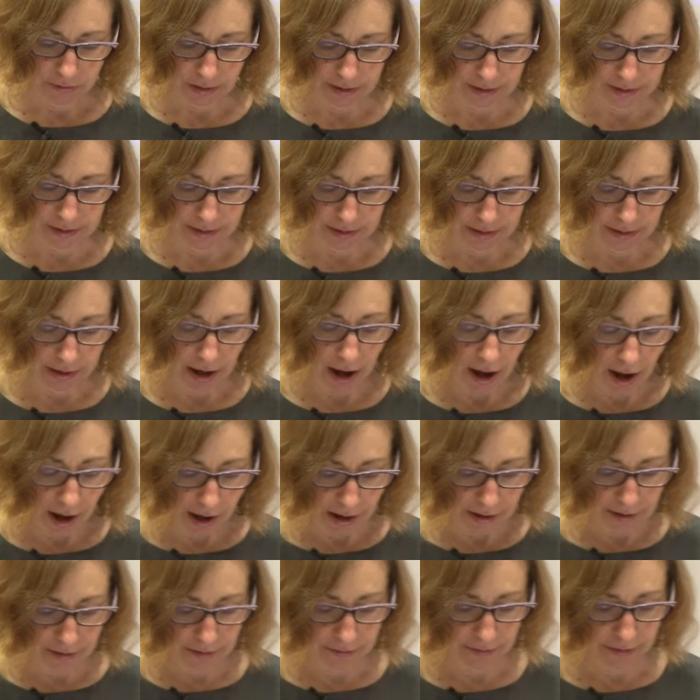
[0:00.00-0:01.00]
cresting
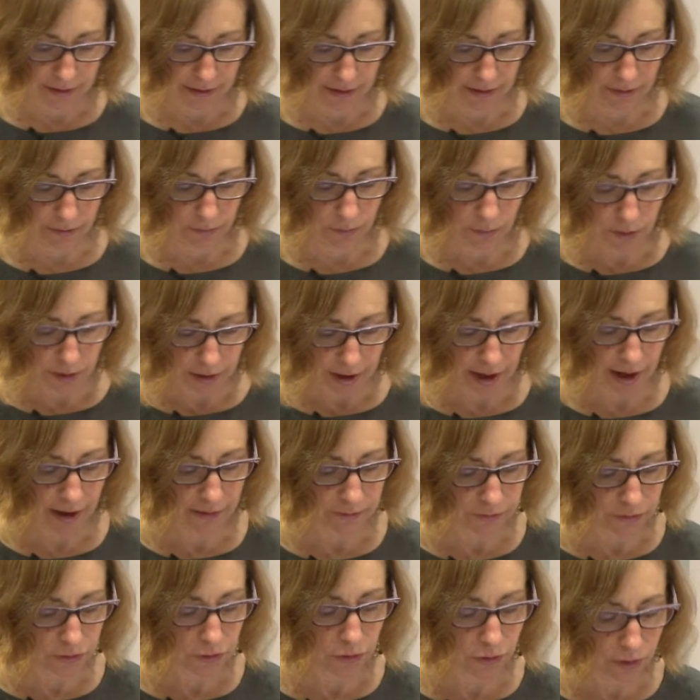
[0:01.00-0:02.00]
higher than it would
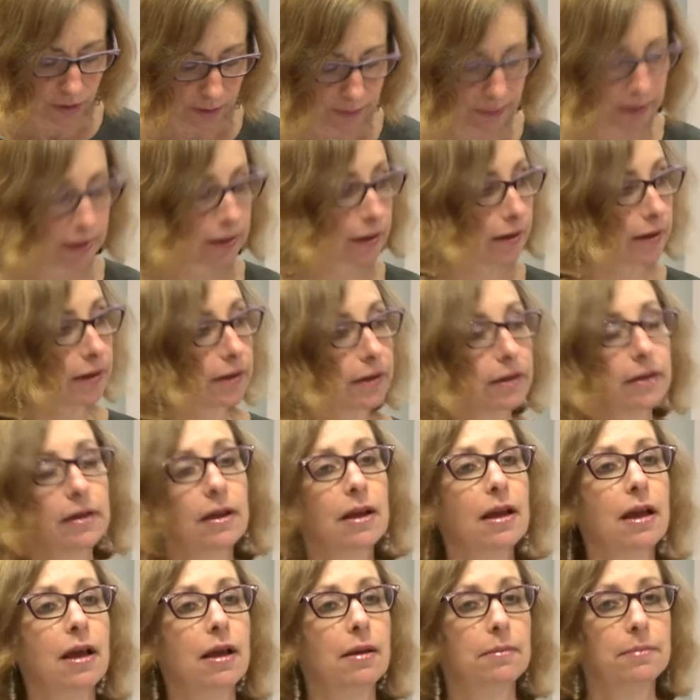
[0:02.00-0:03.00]
have normally
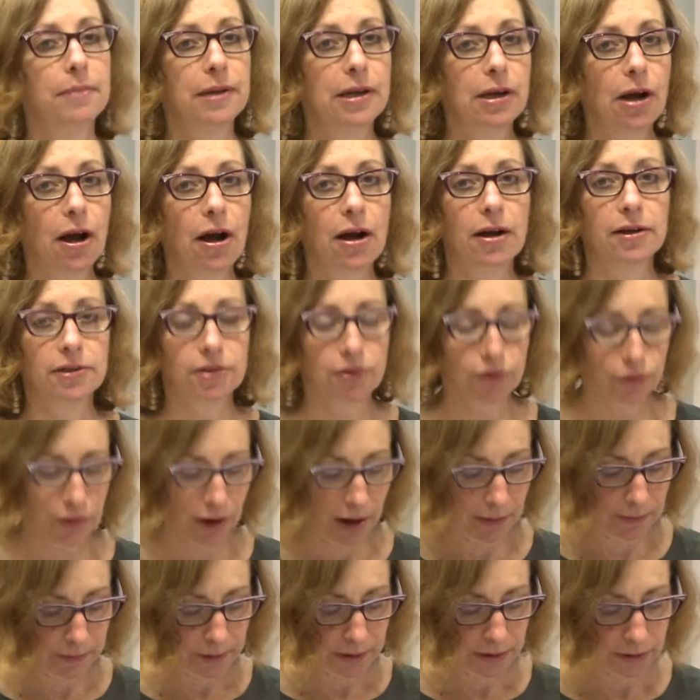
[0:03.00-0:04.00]
because
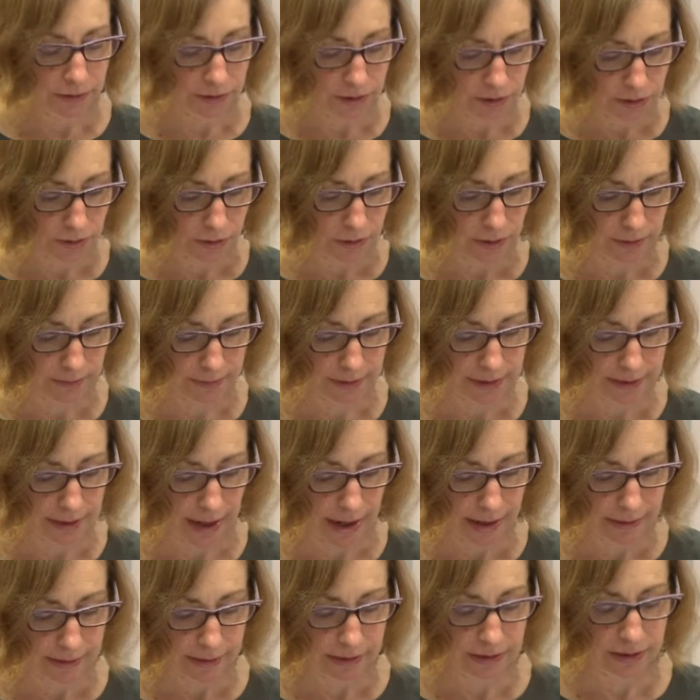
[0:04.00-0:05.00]
Tropical Storm
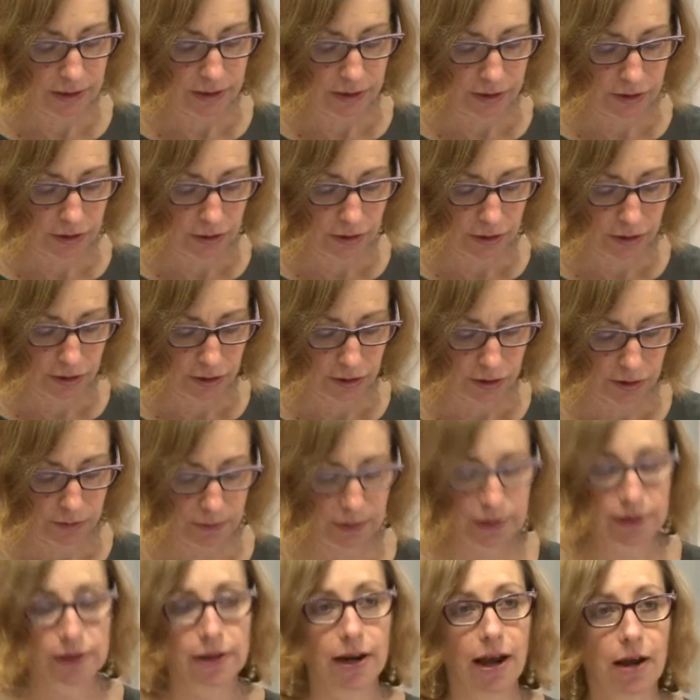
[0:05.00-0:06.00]
Sandy's surge
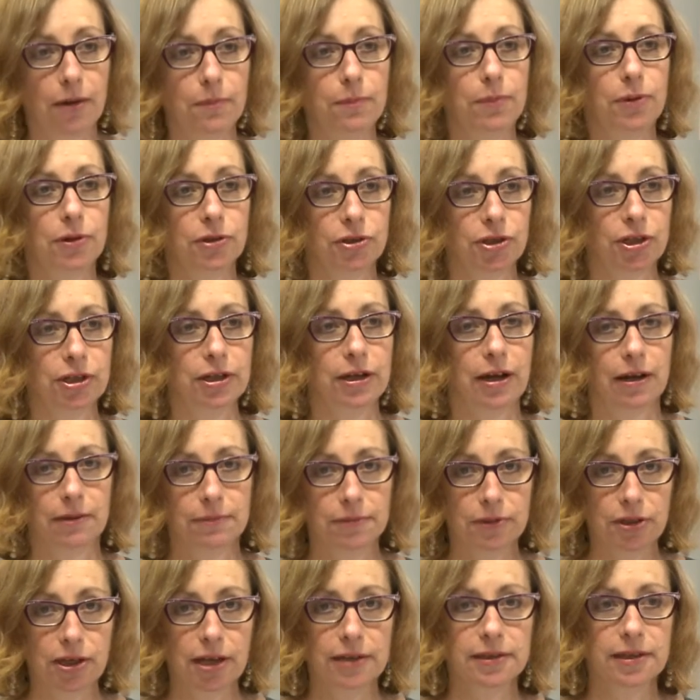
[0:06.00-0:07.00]
was now pushing
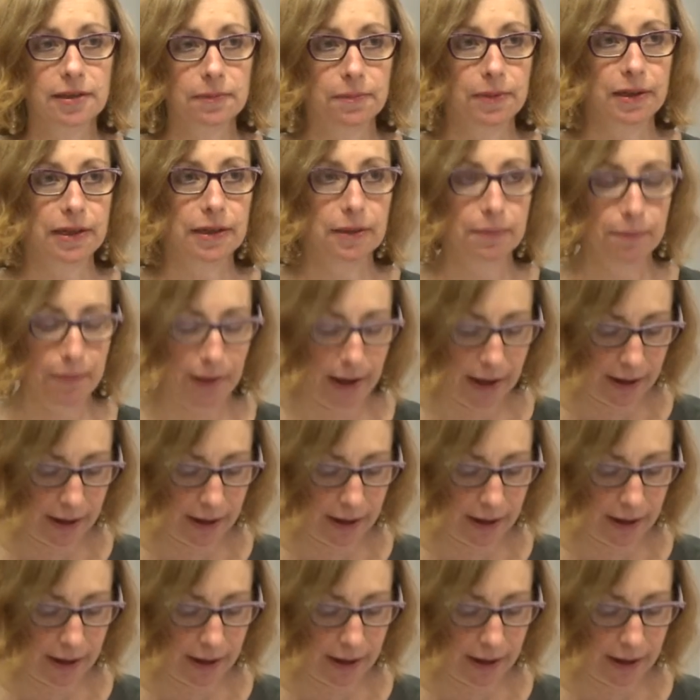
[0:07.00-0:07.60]
up Chesapeake